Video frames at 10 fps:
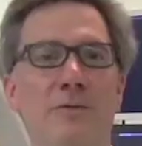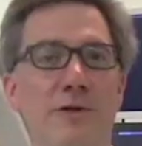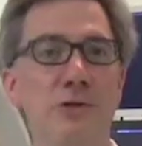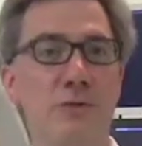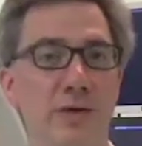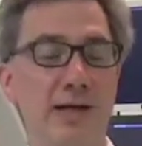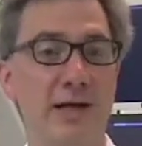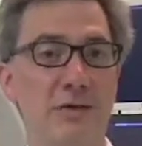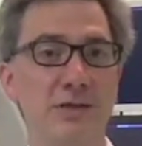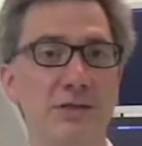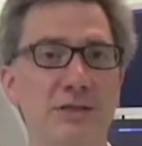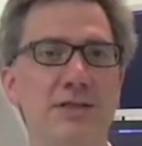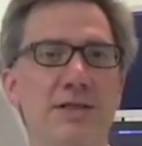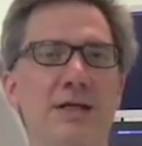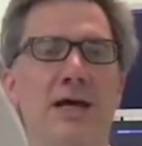interventional radiologist
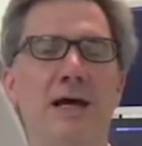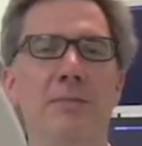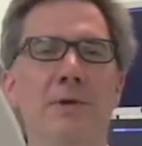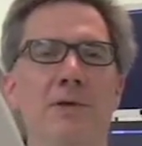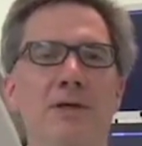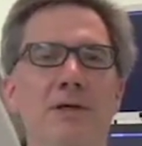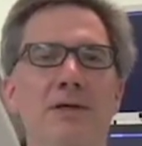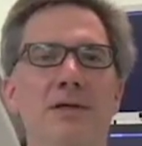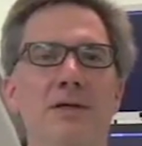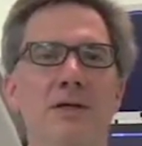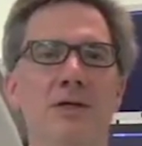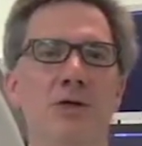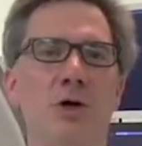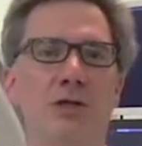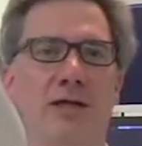and I'm going to
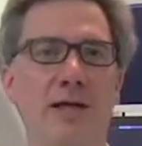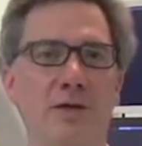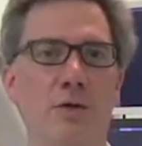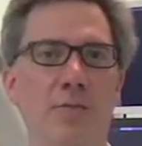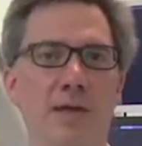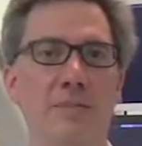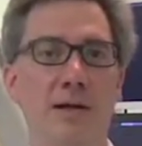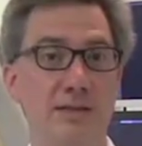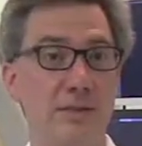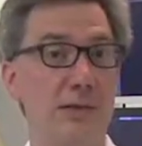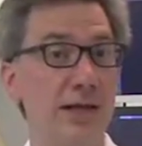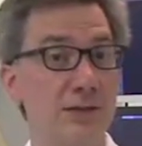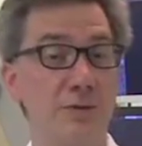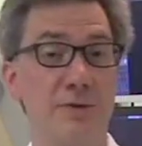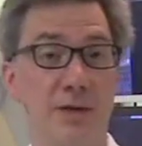talk today a little bit about some
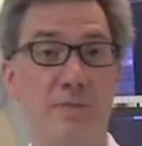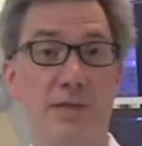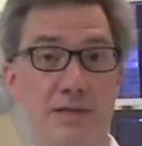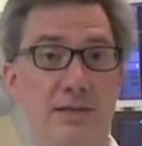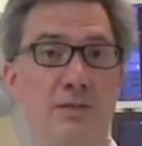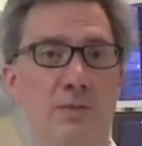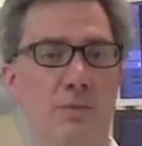cancer therapies that